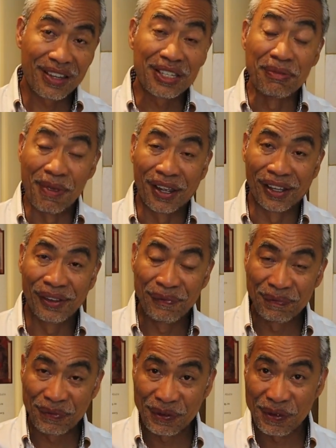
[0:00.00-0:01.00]
smell
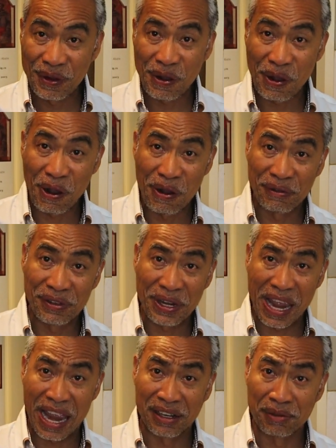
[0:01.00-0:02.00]
of
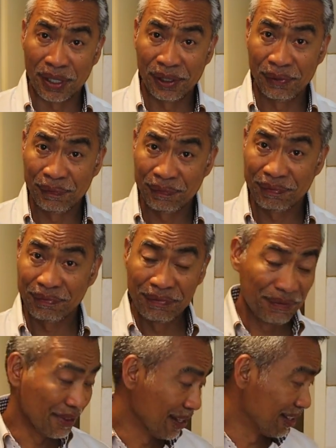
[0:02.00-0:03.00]
the animal.
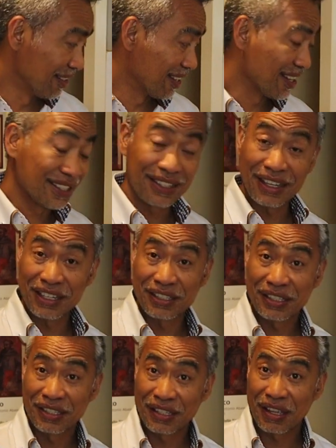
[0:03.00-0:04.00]
This
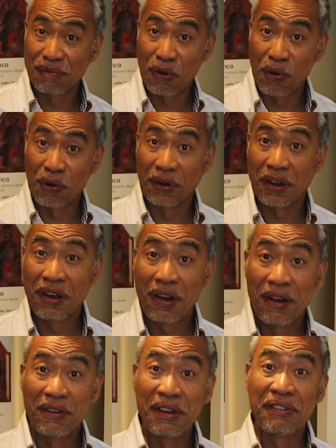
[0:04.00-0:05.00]
is a more
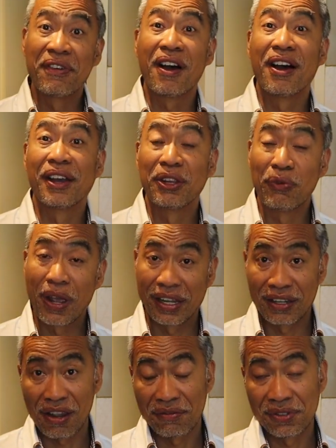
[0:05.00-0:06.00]
refined
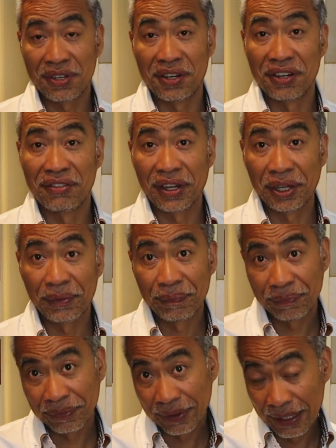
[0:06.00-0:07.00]
way of serving
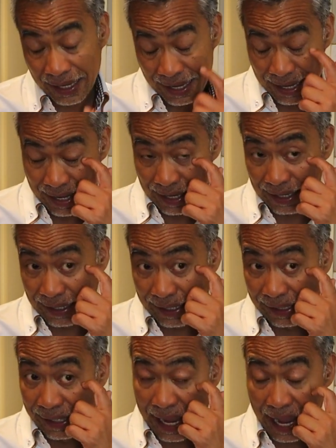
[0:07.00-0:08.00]

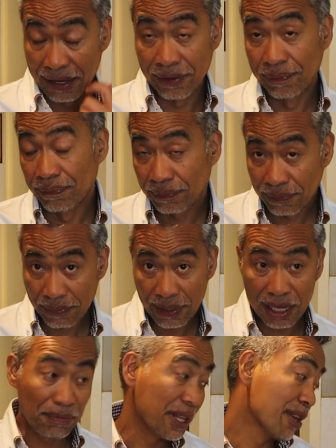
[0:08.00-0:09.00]
lamb.
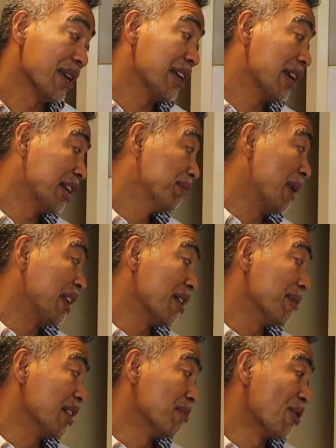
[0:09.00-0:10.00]
It may
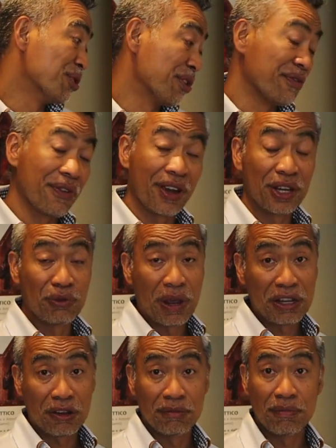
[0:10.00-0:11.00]
not be the most refined
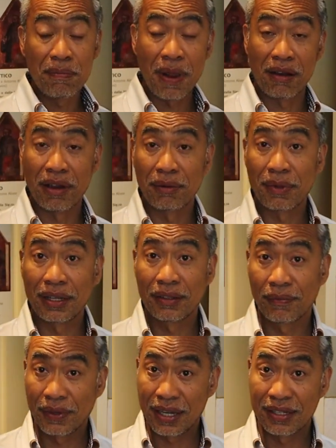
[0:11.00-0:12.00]
way of preparing, but
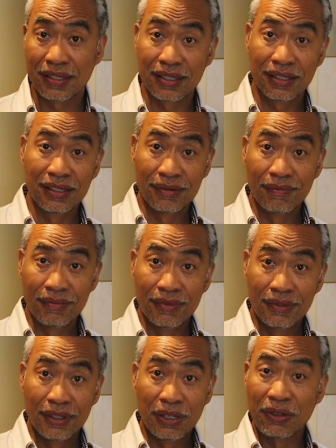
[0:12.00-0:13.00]

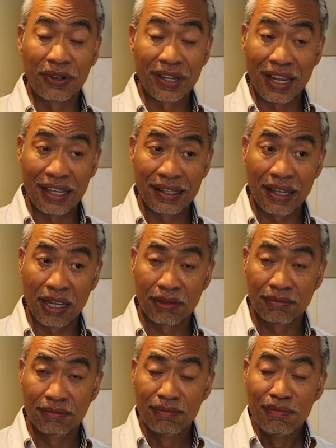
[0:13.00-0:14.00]
you don't get
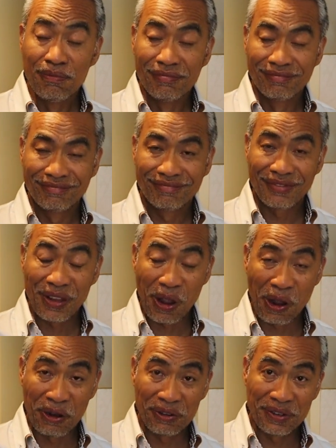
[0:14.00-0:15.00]
that
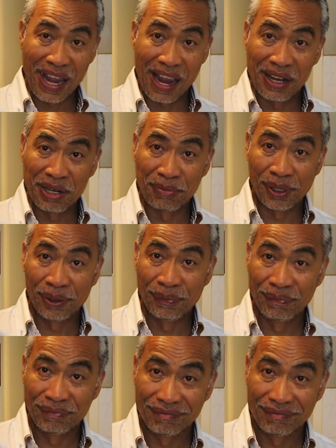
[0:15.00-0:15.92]
of the animal.